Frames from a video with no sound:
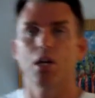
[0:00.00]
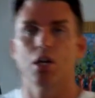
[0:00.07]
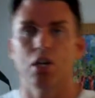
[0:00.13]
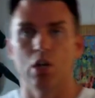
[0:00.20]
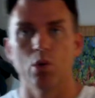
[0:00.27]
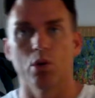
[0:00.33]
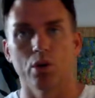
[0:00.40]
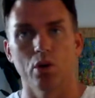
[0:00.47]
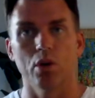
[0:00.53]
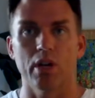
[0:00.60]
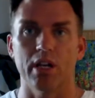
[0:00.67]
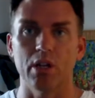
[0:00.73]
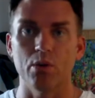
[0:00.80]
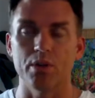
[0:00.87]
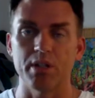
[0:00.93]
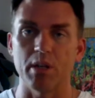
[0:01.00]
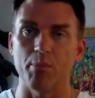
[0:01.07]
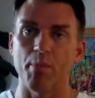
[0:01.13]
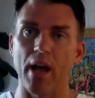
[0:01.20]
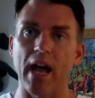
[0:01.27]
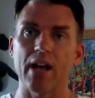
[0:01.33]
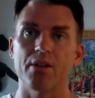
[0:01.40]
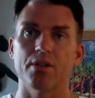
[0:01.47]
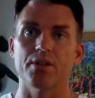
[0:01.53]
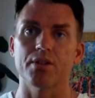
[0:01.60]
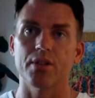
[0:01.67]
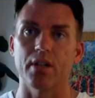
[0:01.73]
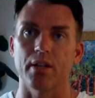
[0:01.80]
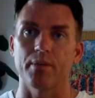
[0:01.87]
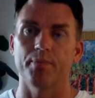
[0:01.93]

you would look and you would see badger skin.